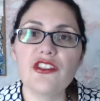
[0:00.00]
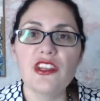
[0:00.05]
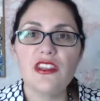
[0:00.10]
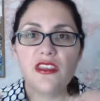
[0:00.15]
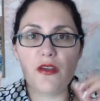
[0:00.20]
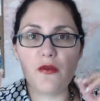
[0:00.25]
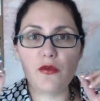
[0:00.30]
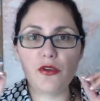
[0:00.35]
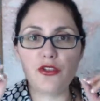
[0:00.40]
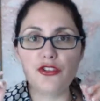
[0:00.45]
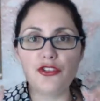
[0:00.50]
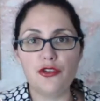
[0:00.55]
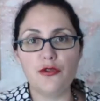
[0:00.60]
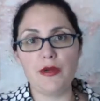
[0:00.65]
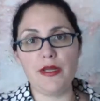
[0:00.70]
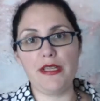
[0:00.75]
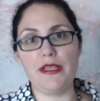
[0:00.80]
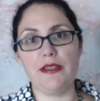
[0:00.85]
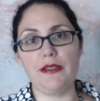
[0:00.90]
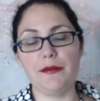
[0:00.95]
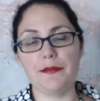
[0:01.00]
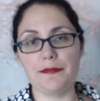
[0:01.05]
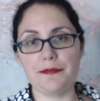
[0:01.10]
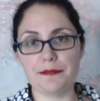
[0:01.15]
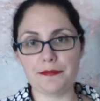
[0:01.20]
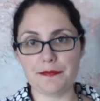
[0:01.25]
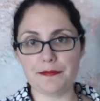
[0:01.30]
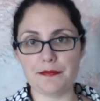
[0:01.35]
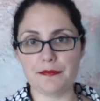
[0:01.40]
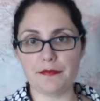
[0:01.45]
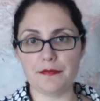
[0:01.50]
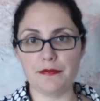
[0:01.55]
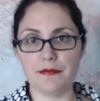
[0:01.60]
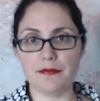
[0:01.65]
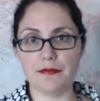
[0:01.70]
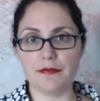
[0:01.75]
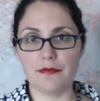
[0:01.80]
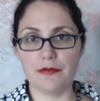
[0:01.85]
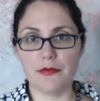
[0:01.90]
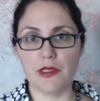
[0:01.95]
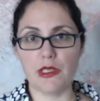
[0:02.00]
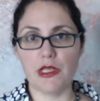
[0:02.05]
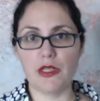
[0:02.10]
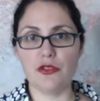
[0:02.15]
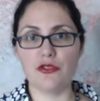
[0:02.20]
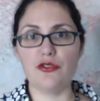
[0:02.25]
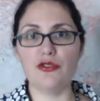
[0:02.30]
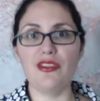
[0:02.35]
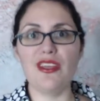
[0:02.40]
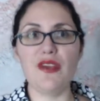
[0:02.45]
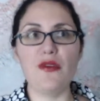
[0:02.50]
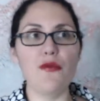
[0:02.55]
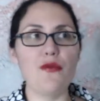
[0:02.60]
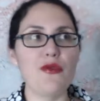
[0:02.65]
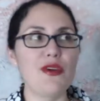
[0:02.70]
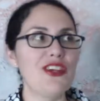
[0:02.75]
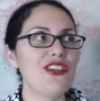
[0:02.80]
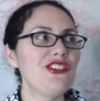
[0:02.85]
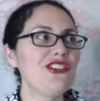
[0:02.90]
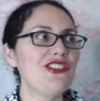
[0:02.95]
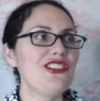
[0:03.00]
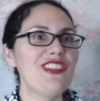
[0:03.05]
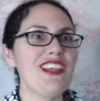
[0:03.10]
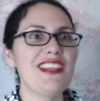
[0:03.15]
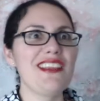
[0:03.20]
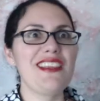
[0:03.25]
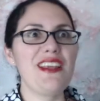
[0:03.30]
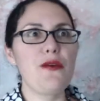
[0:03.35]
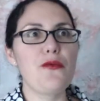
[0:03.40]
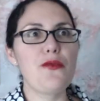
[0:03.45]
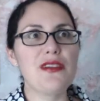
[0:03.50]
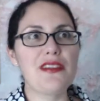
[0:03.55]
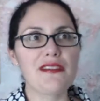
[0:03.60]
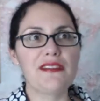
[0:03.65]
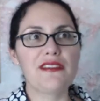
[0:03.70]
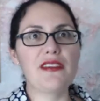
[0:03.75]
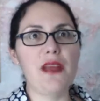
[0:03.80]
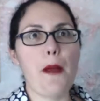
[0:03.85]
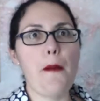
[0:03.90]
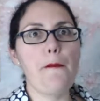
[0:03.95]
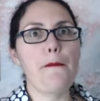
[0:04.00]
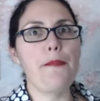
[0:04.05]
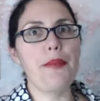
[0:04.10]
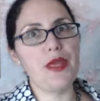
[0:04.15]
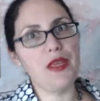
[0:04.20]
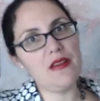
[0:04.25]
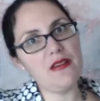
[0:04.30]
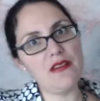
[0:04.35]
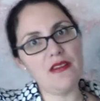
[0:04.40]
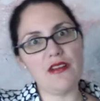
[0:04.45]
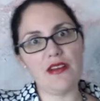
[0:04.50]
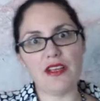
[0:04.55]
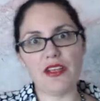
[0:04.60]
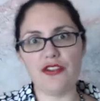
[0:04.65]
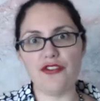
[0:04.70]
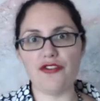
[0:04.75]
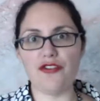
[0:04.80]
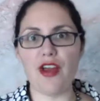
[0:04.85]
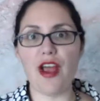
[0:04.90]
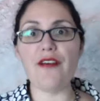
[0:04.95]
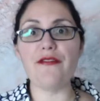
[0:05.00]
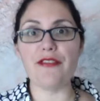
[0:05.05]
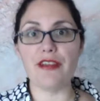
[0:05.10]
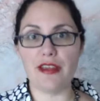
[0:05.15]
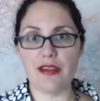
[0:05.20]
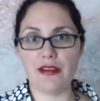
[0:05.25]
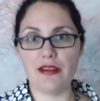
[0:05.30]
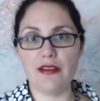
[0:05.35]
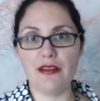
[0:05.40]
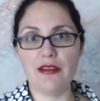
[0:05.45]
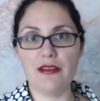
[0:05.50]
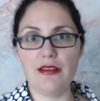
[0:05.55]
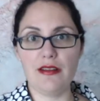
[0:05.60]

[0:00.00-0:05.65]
that they were doing? Do they wish that they wouldn't be stuck in traffic